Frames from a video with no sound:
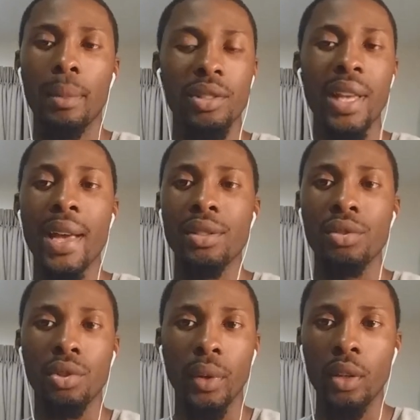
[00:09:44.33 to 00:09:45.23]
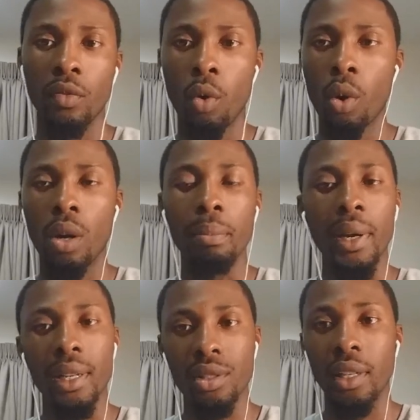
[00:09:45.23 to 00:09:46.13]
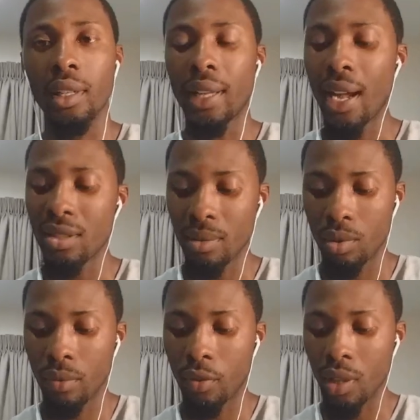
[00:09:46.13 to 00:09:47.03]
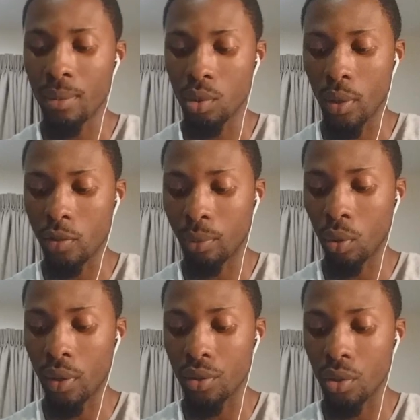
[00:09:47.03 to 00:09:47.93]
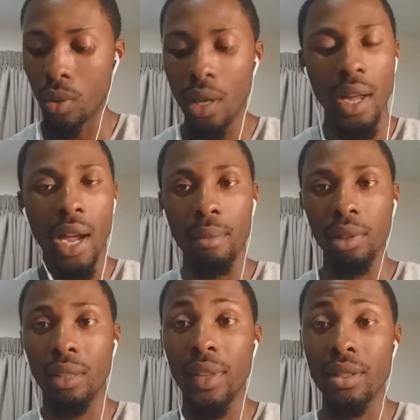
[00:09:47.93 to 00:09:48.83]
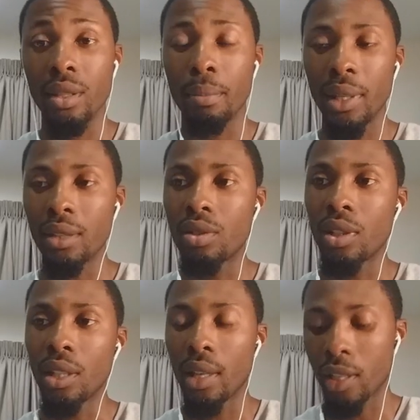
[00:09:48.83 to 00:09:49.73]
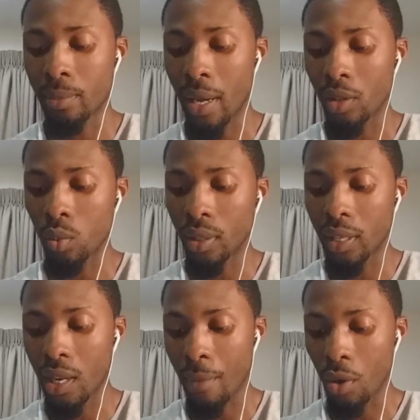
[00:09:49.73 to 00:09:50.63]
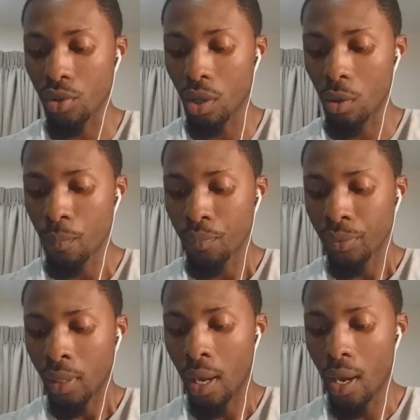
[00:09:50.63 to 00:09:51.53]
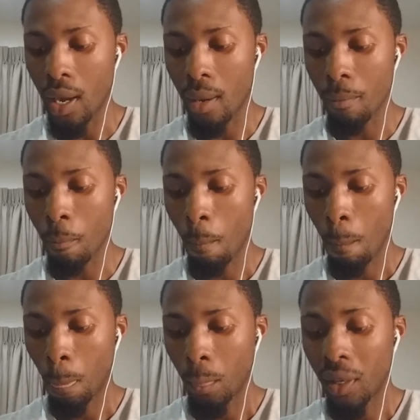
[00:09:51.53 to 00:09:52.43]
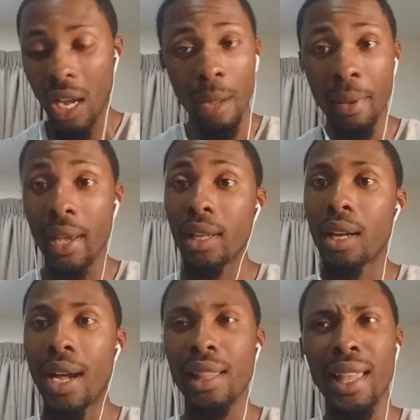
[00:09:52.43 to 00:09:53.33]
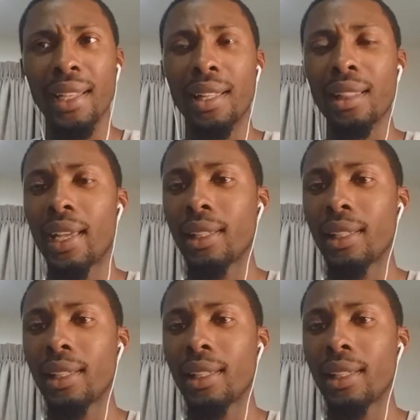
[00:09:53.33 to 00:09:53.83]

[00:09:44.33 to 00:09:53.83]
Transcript: Assassin's Creed 4, but it's a good concept for them to explore into. I believe that's a PC, Xbox One game also. Cuphead, I like that.